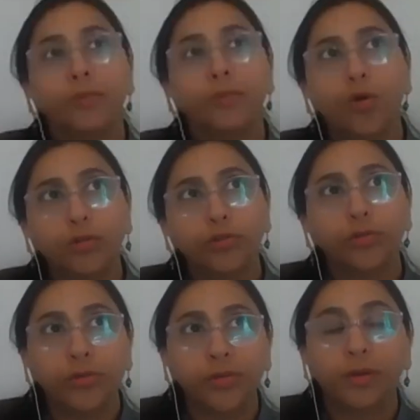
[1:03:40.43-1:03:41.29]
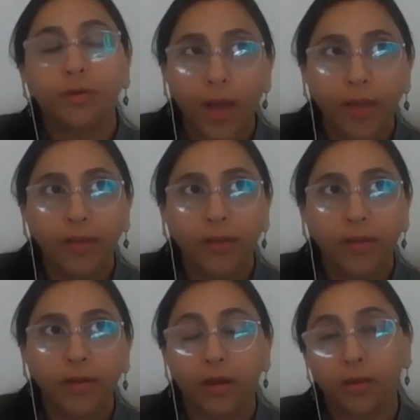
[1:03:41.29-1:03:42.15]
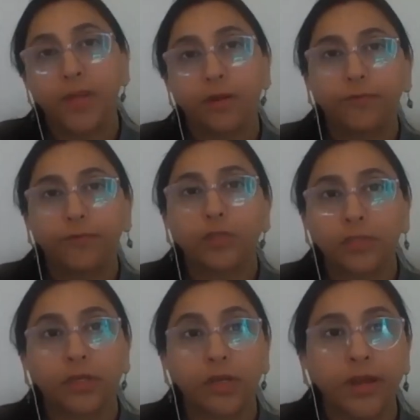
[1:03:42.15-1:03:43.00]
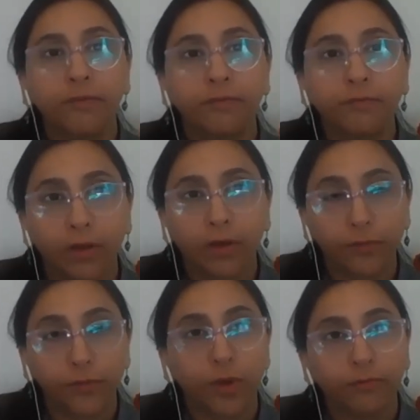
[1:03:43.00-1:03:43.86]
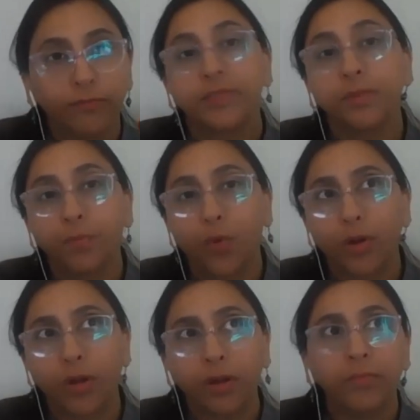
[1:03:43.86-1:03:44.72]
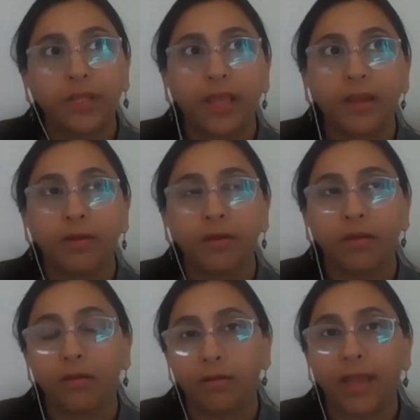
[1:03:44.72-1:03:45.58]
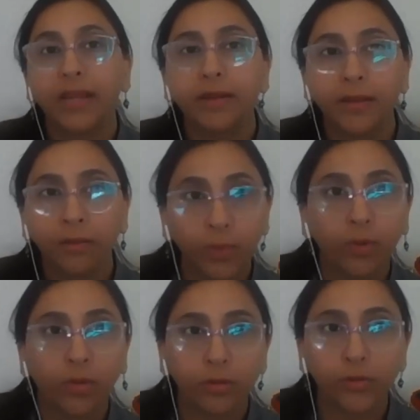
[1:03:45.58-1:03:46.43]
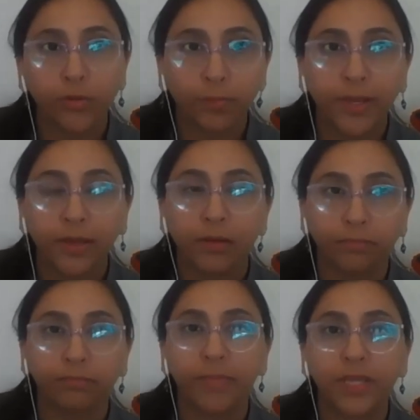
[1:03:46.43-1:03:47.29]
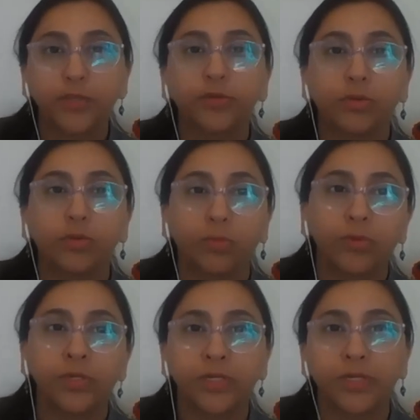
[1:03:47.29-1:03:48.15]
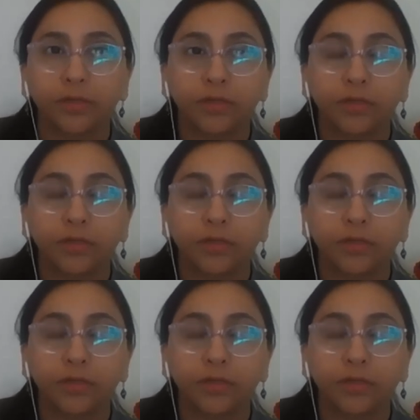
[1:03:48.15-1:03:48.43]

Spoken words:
would also require, I mean, of course, learning photography is important, but then editing will also play a major role, wouldn't it?